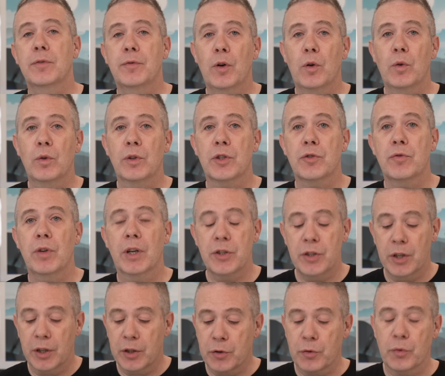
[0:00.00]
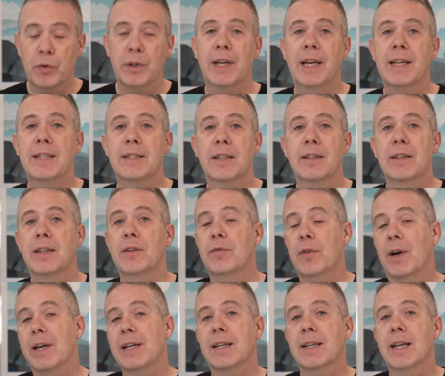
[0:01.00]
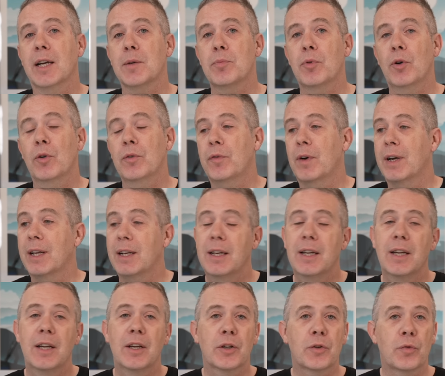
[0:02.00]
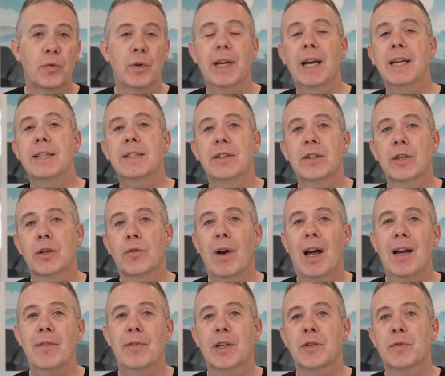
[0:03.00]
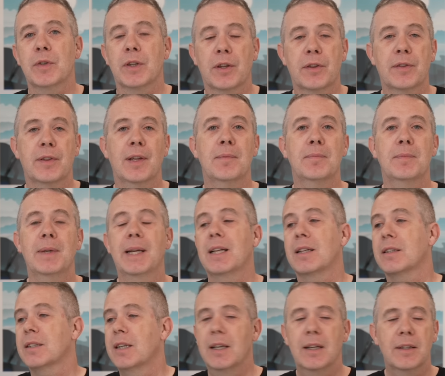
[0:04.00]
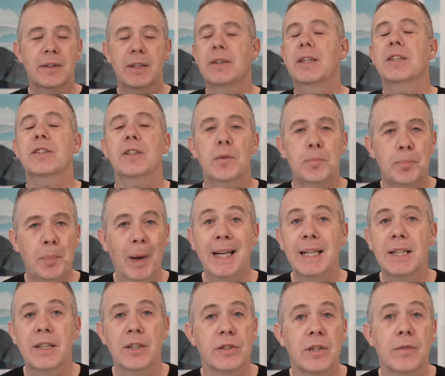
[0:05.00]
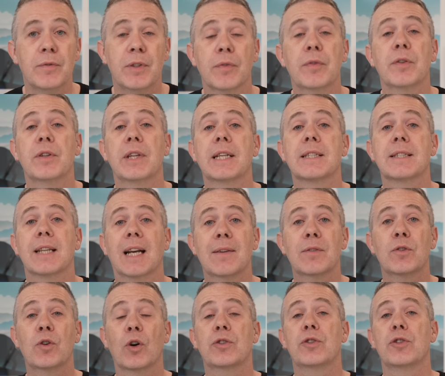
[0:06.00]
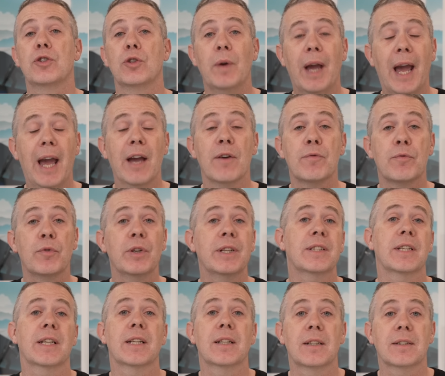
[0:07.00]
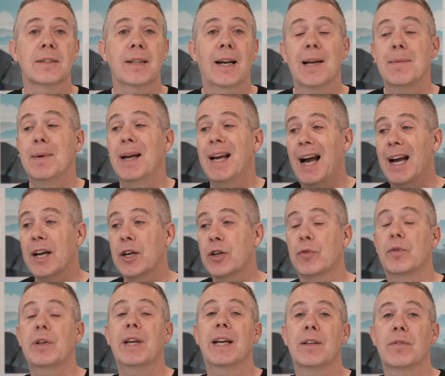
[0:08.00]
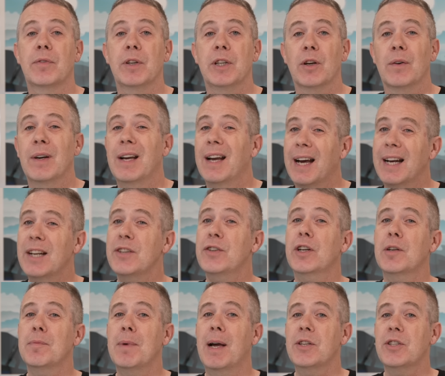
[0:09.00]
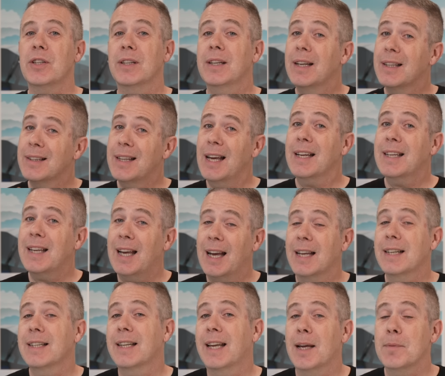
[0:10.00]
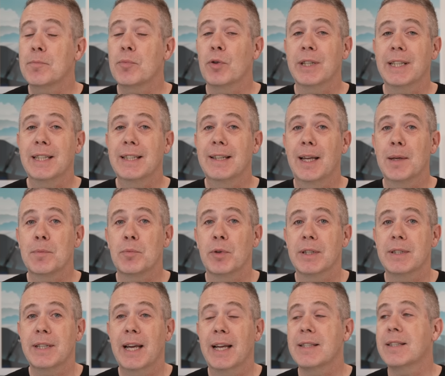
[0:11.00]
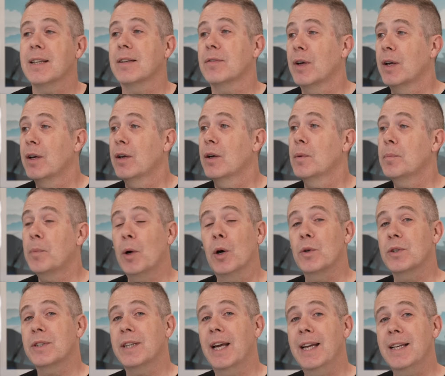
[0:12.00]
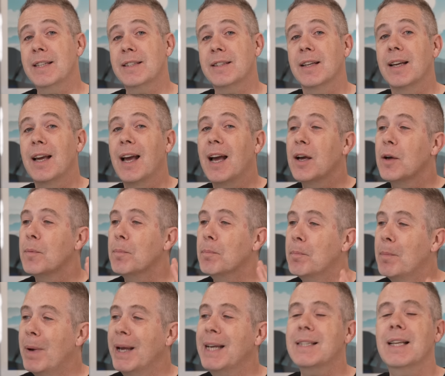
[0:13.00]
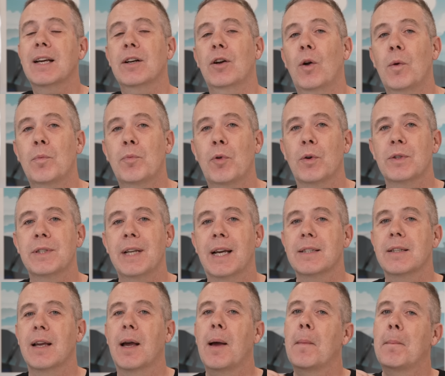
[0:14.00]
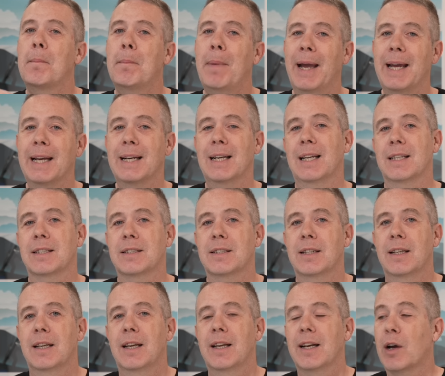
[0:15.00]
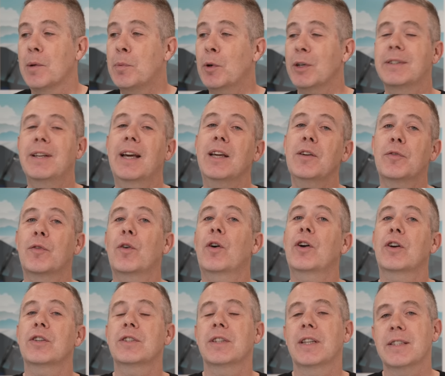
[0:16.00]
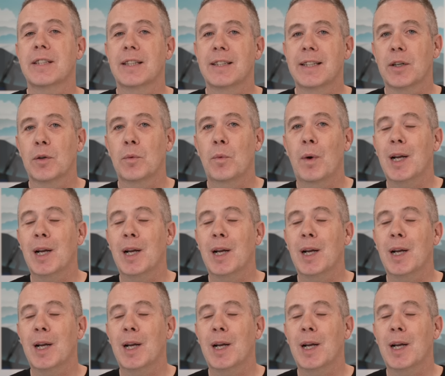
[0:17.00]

the folder structure, creating the Final Cut profile, creating the graphics for the thumbnail. There's an abundance of different things that I've got to do every single time I create a video. And as you can imagine, that can get pretty labor intensive. Post Haste makes that whole process painless. Now I put Dave Foy onto this a little